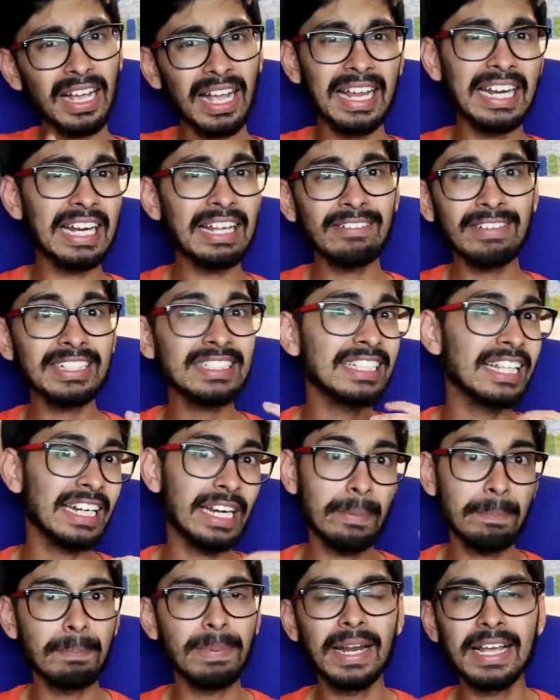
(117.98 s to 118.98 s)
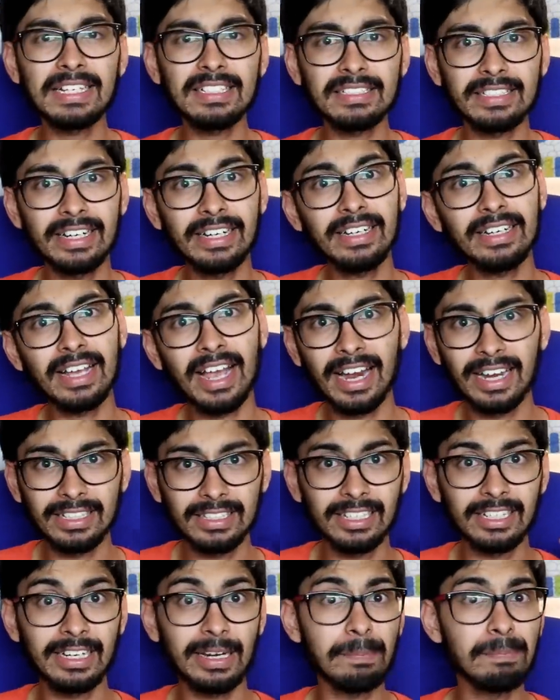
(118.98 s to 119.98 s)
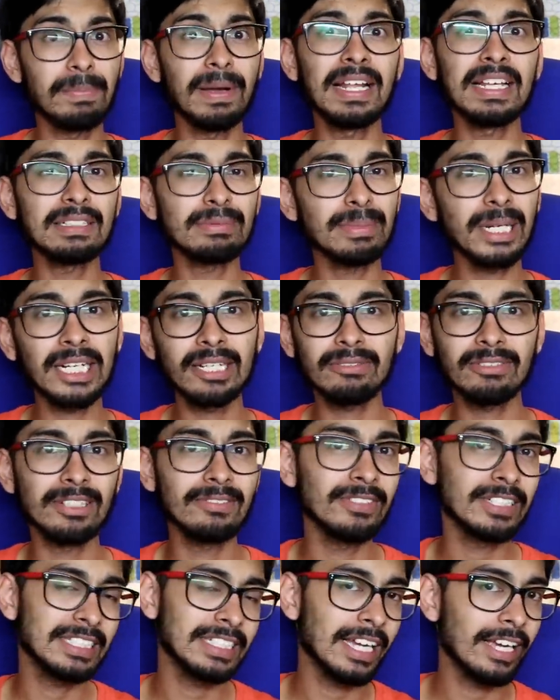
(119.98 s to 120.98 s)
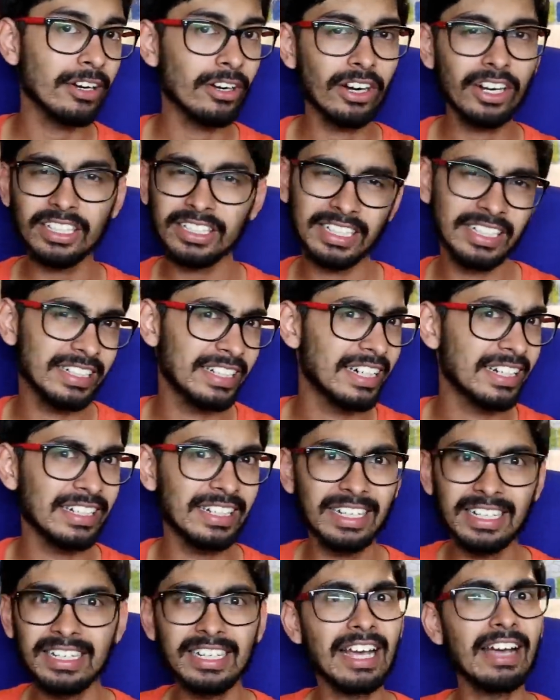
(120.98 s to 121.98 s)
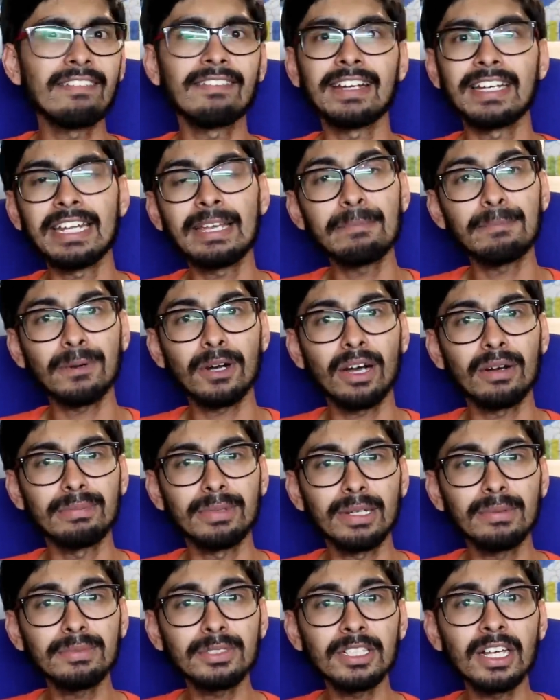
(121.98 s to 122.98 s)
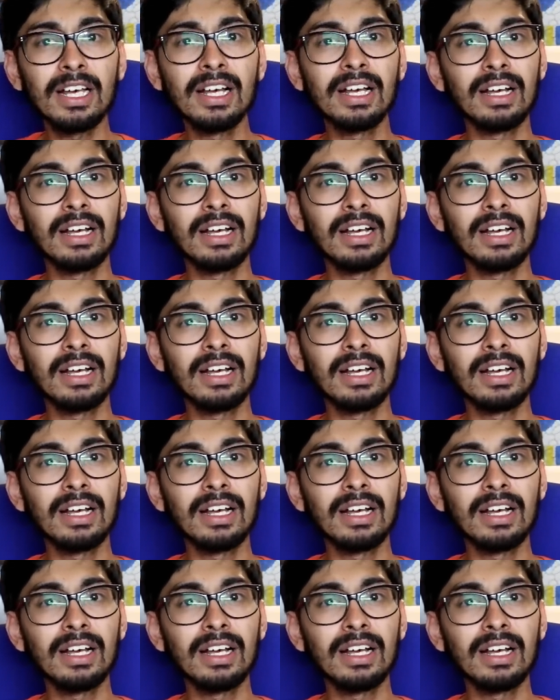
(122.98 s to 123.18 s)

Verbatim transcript: anyways they replaced it, and the replacement one which I got, it didn't have any problems.